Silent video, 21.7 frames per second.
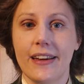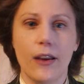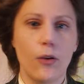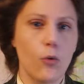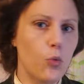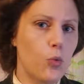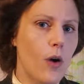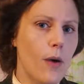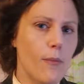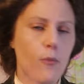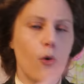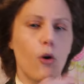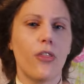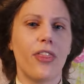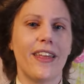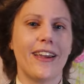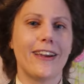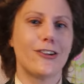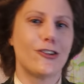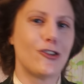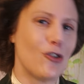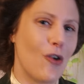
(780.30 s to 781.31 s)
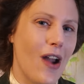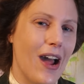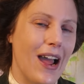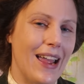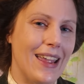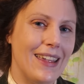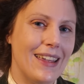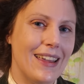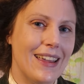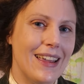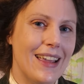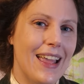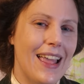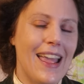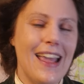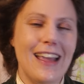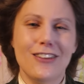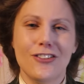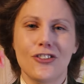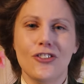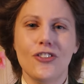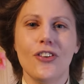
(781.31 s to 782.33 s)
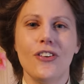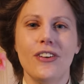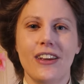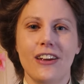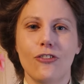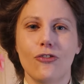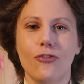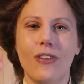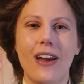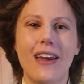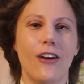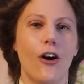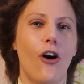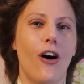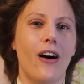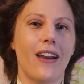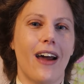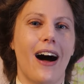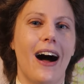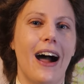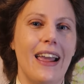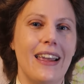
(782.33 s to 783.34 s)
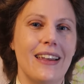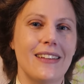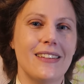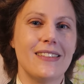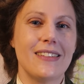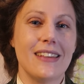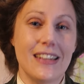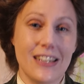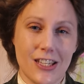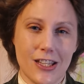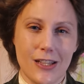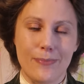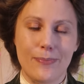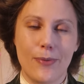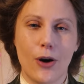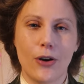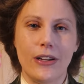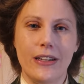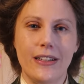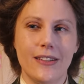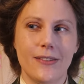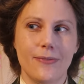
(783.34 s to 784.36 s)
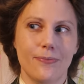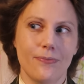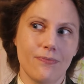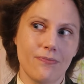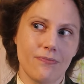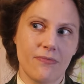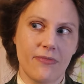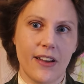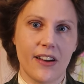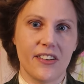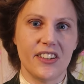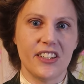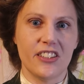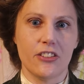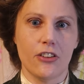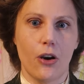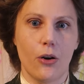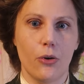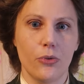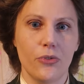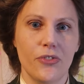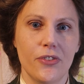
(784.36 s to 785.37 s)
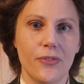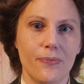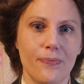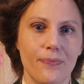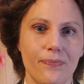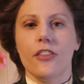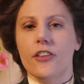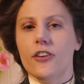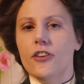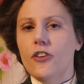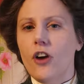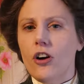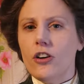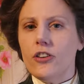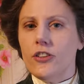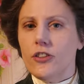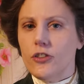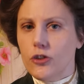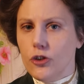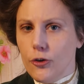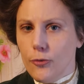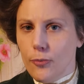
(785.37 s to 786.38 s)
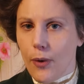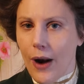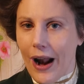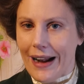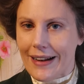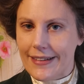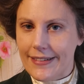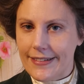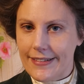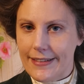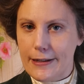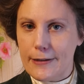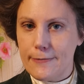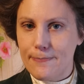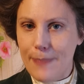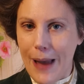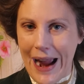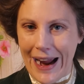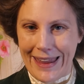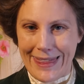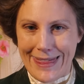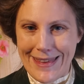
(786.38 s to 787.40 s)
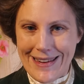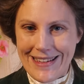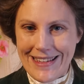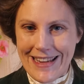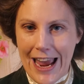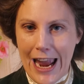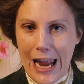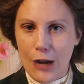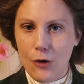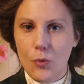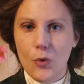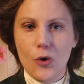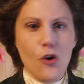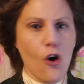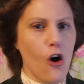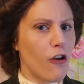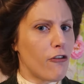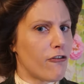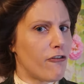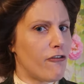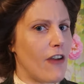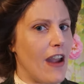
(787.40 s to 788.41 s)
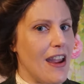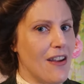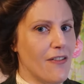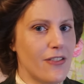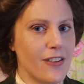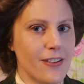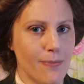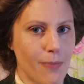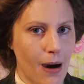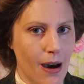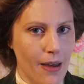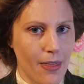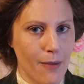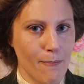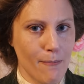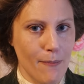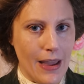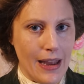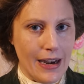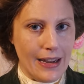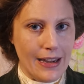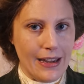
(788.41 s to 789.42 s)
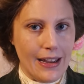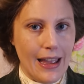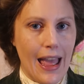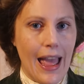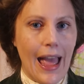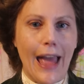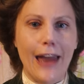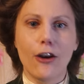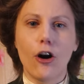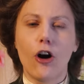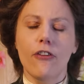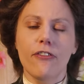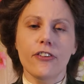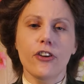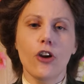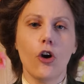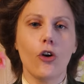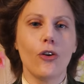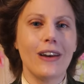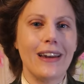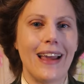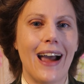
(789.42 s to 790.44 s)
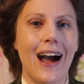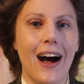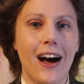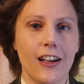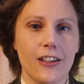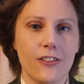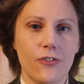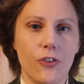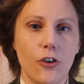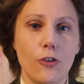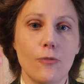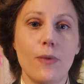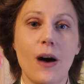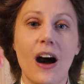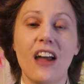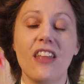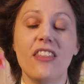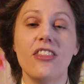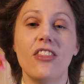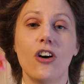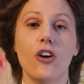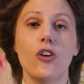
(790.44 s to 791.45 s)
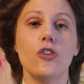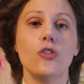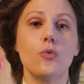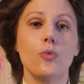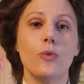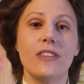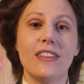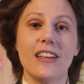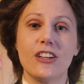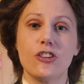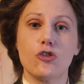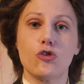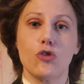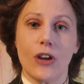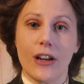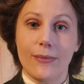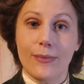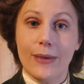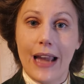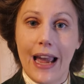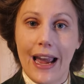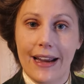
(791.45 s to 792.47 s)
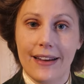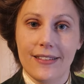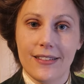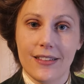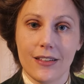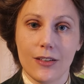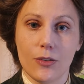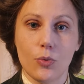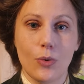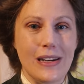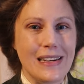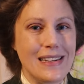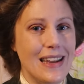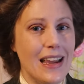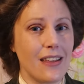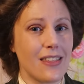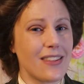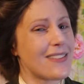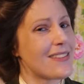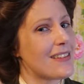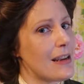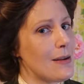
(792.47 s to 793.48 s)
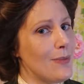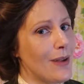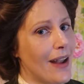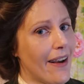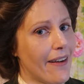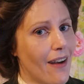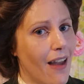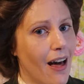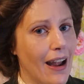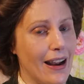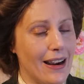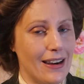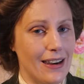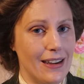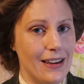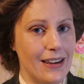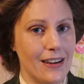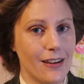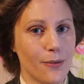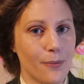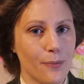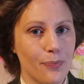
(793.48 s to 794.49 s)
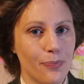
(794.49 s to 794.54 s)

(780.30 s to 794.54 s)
give one more thing a try, inserting red hot irons into the body's various holes. The doctors who practiced this back in the day were not favoured by the many, and often only asked for by those with extreme cases where death seemed unlikely.